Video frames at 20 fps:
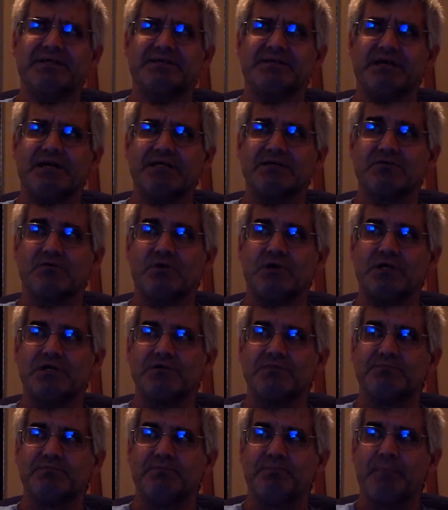Sasquatch,
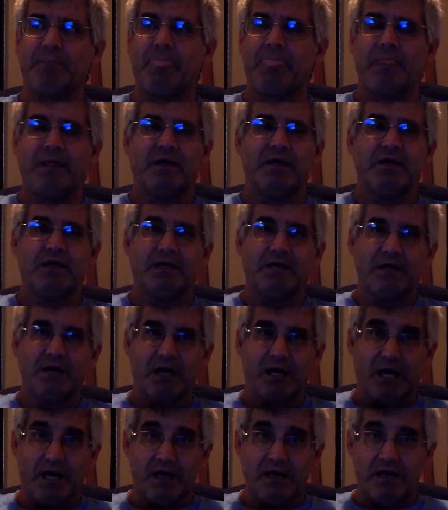
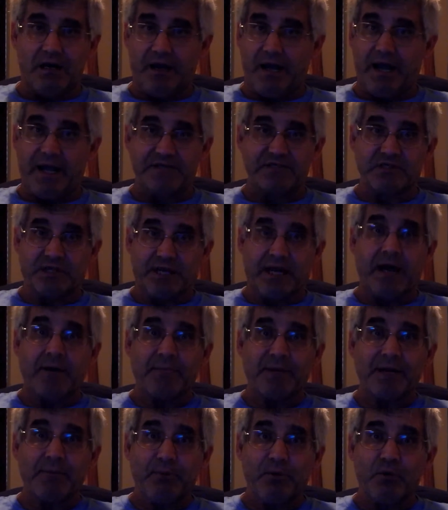Actually, I'm
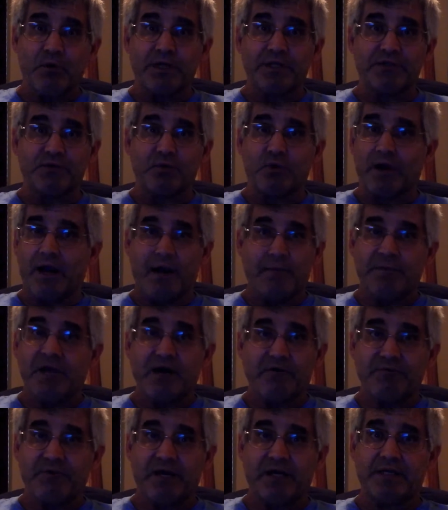at a point to where I'm
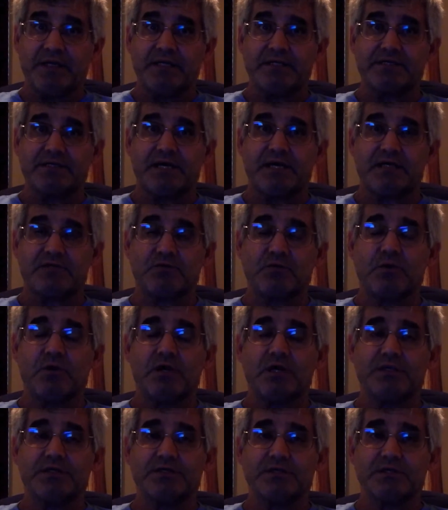not finding
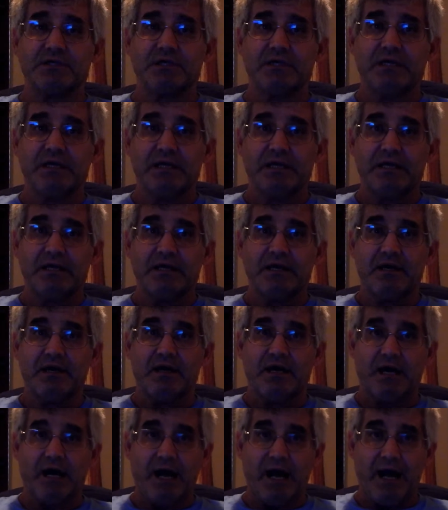Sasquatch.
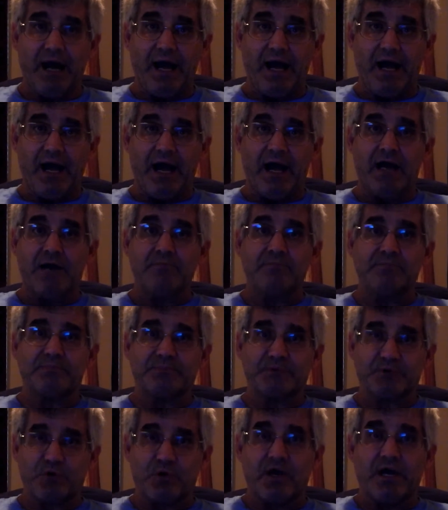I'm
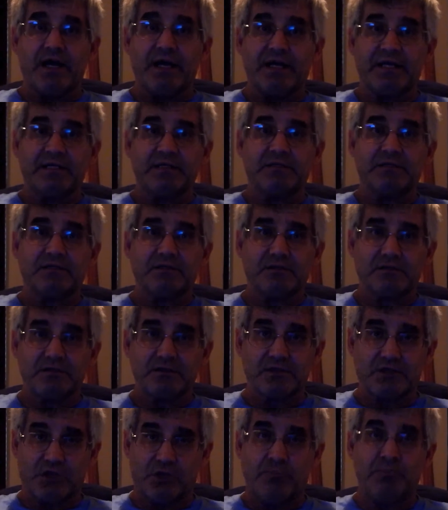trying
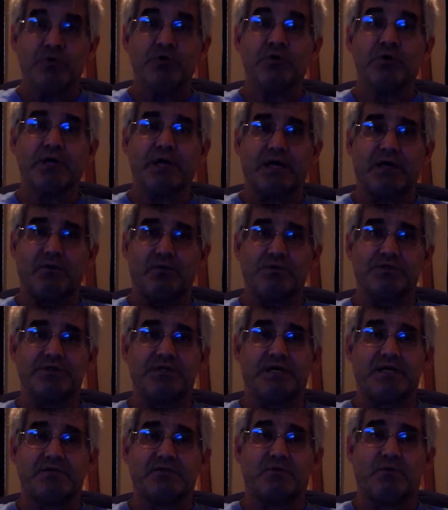to communicate with
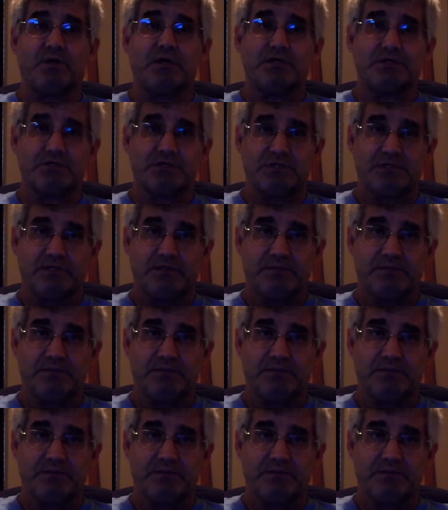Sasquatch.